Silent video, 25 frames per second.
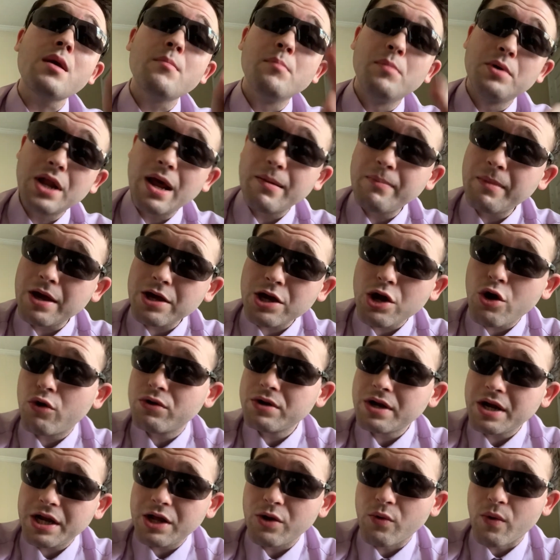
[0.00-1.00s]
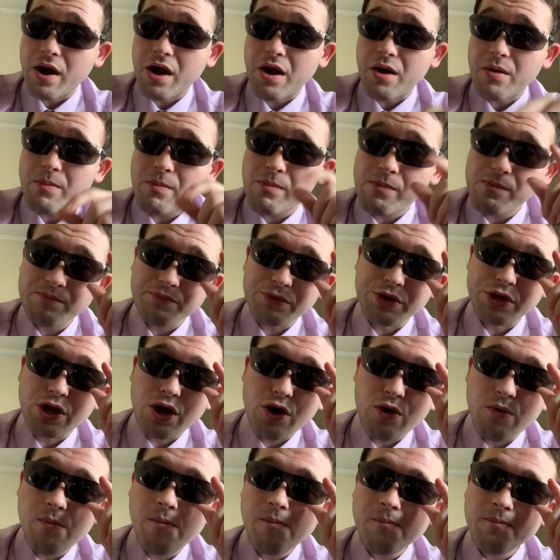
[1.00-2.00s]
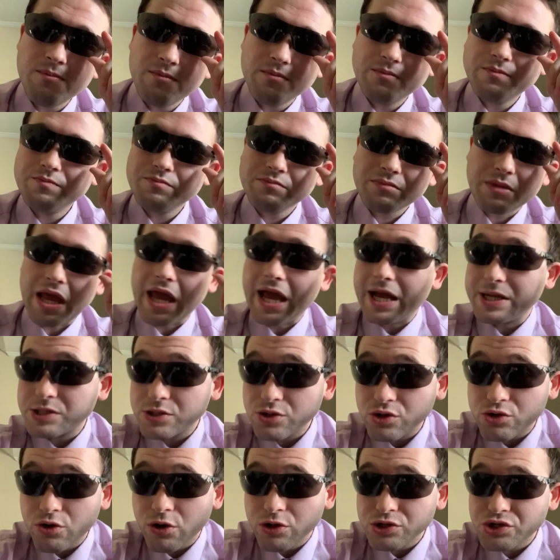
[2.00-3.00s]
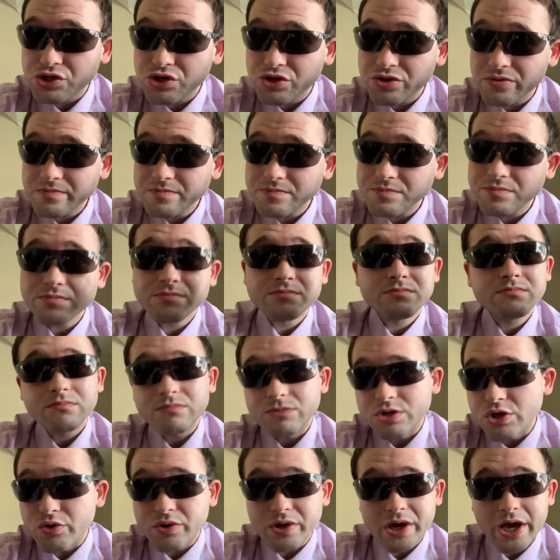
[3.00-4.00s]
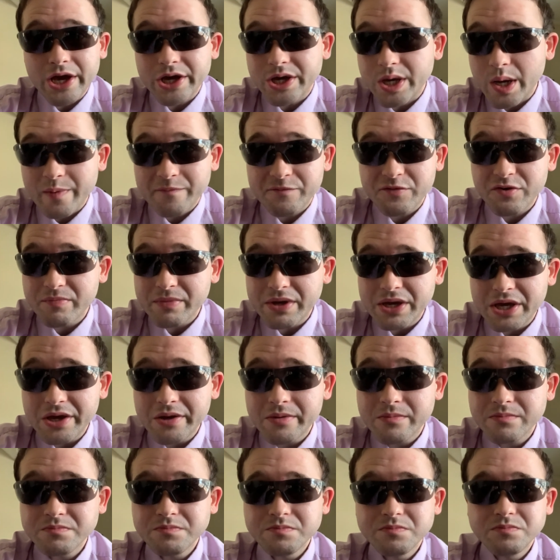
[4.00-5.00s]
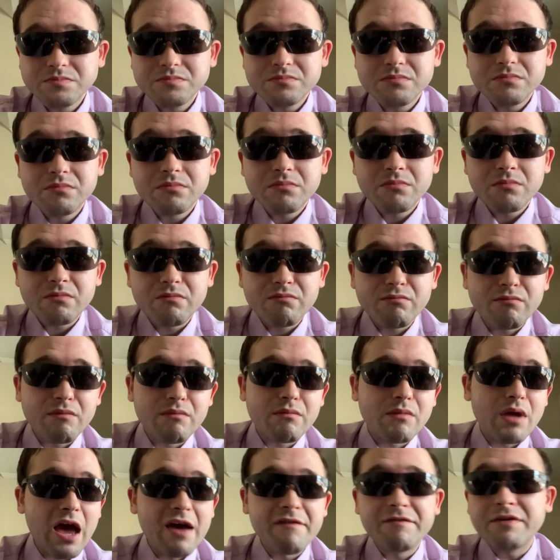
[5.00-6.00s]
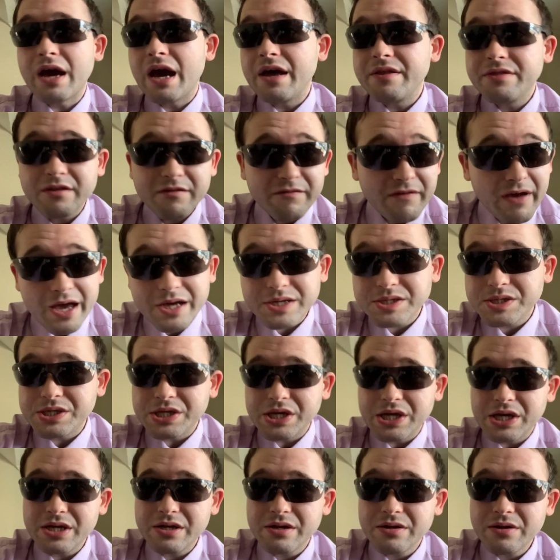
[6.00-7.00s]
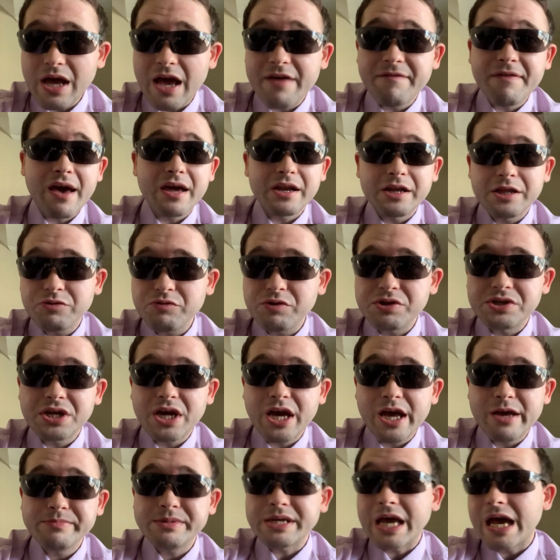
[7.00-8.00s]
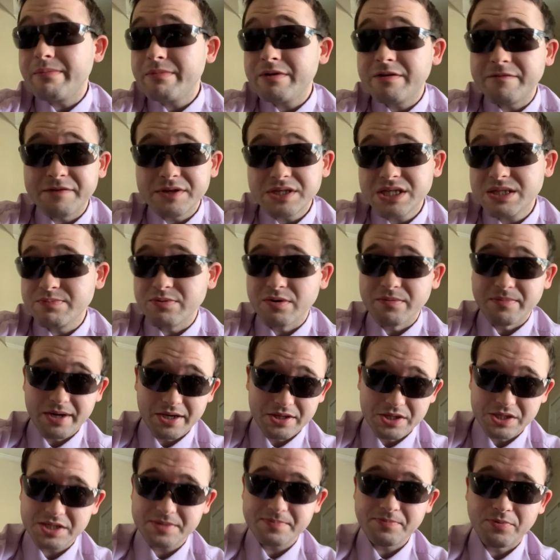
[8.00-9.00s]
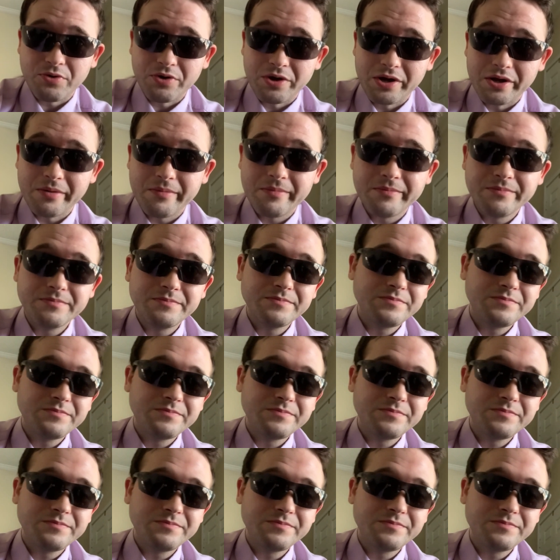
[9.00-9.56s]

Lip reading: But I'm not going anywhere, you know. Cancel culture, you can't come for me. I've gotten the vaccine. I've had it 3 times. I'm invincible by this point.